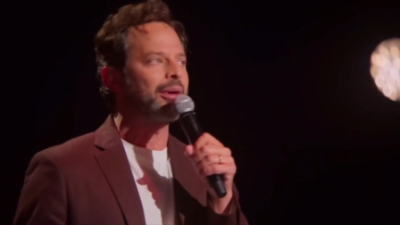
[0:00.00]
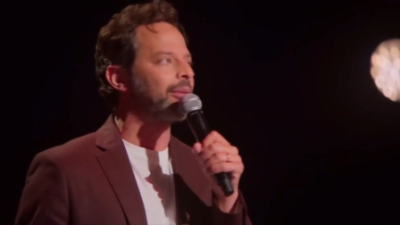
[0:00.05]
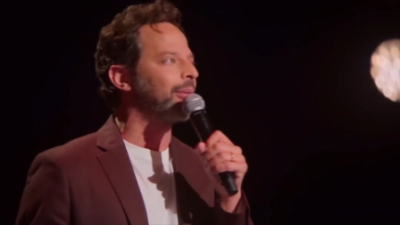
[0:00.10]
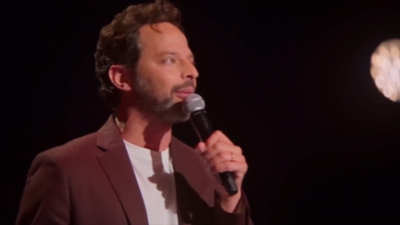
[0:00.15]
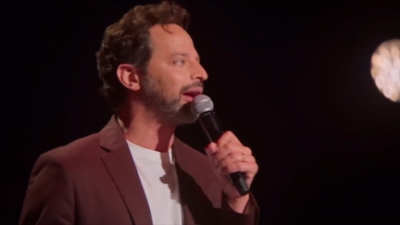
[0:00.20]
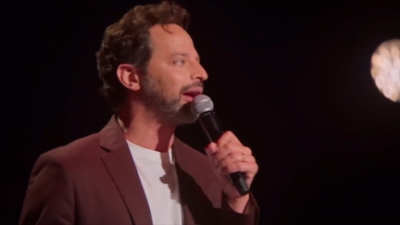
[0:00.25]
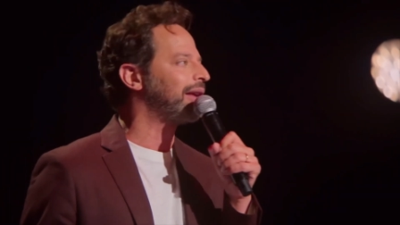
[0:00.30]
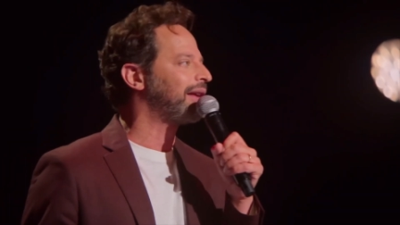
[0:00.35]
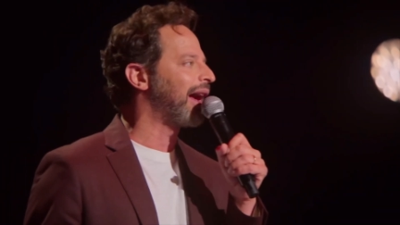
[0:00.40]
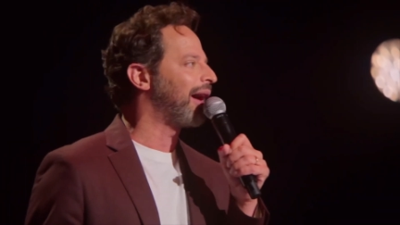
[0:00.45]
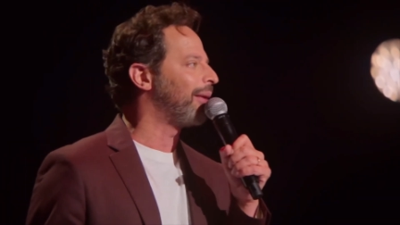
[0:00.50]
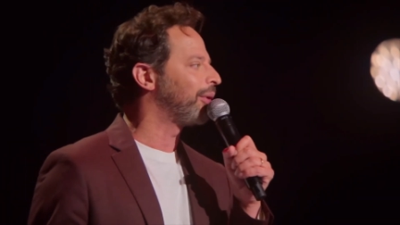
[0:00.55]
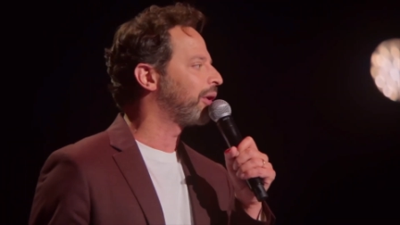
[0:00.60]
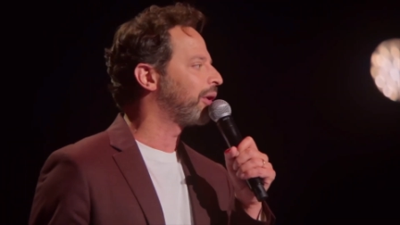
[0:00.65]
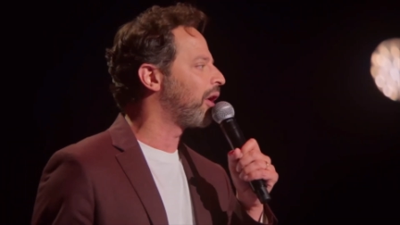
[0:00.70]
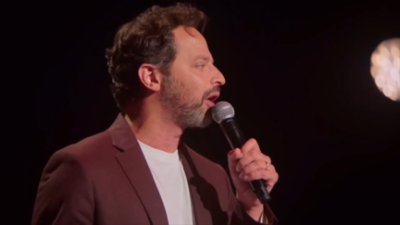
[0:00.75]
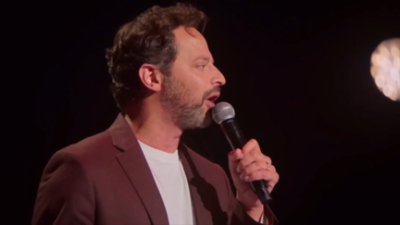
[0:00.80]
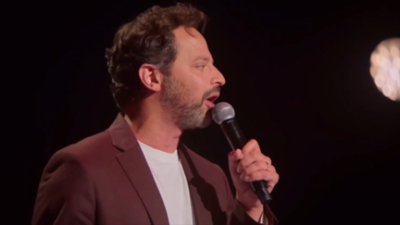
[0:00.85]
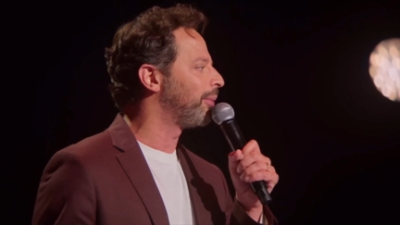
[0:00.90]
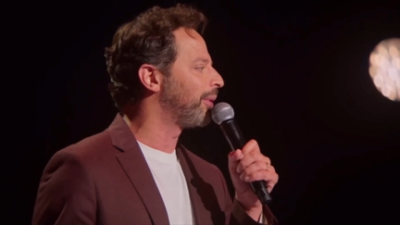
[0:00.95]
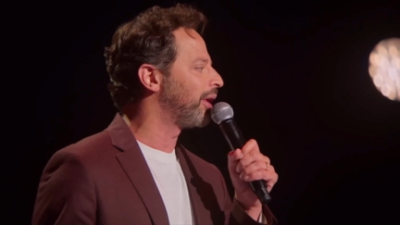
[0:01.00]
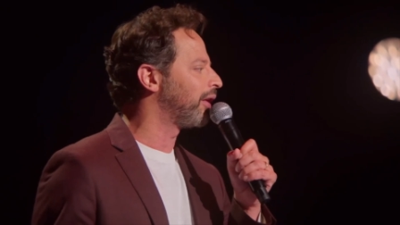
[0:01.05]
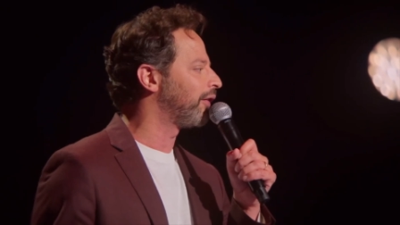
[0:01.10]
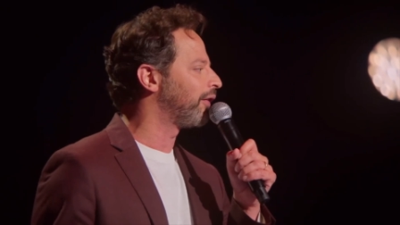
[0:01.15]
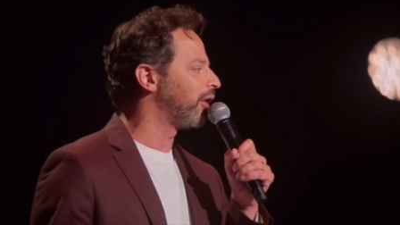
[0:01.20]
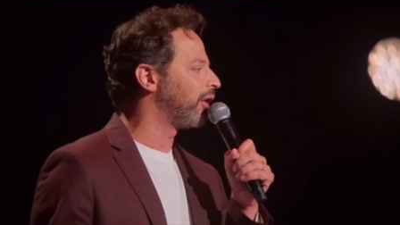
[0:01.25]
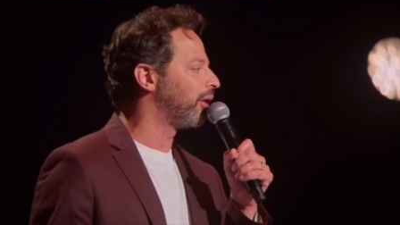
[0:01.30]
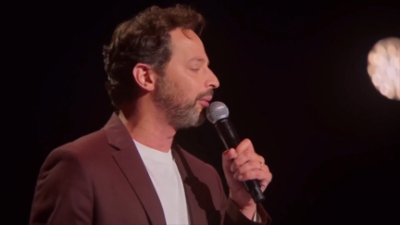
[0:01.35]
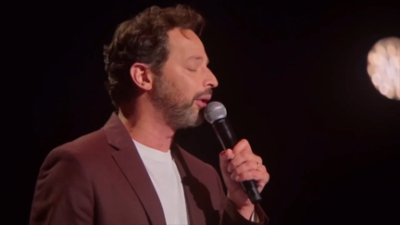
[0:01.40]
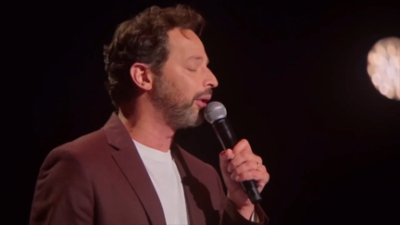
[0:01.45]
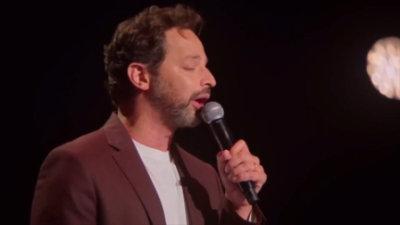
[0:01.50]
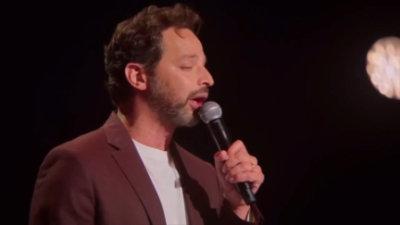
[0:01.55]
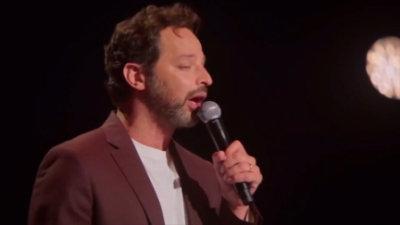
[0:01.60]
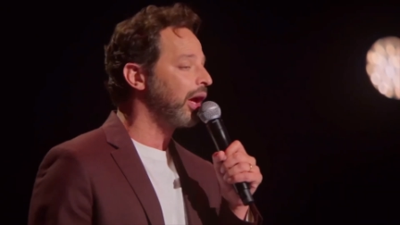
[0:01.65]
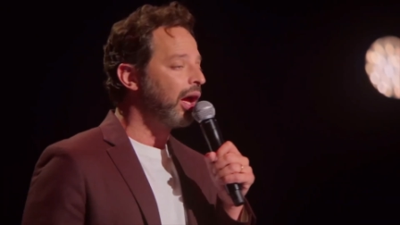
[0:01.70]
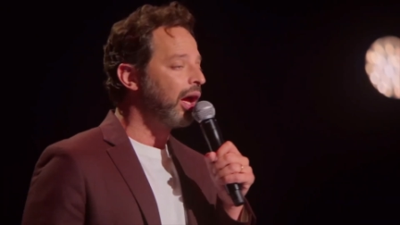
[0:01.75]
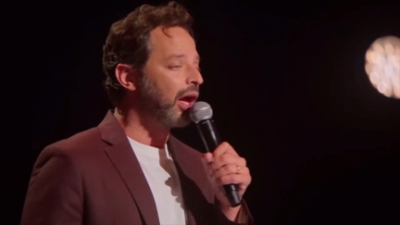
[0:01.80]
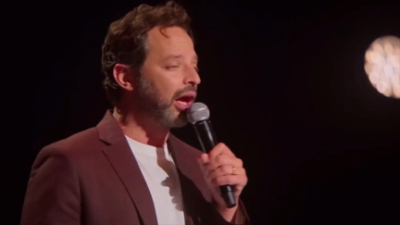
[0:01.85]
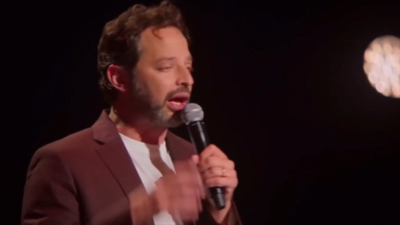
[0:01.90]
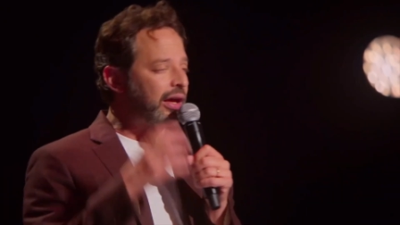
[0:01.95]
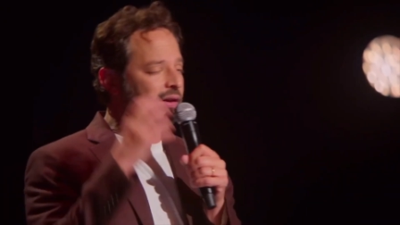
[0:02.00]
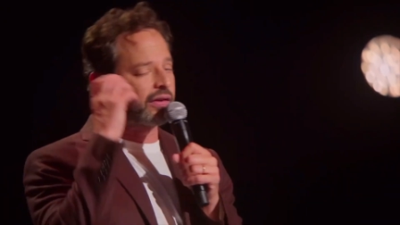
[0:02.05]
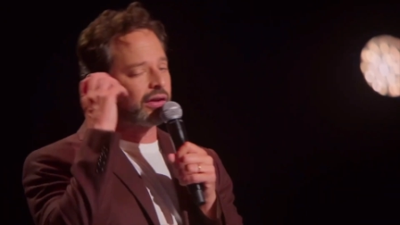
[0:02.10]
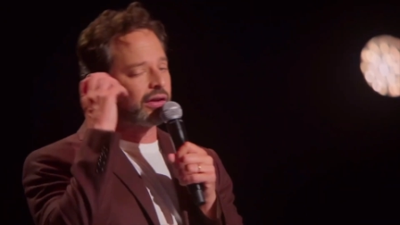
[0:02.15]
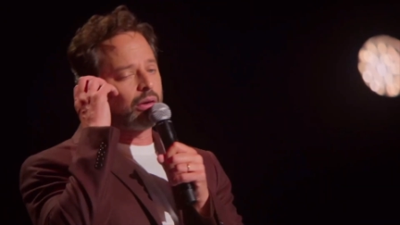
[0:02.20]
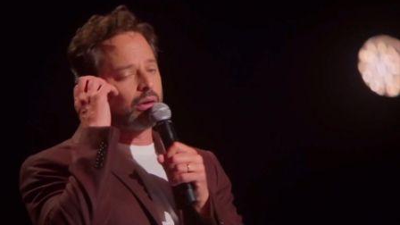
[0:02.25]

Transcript: I remember my dad would call me on the phone and be like, Hey,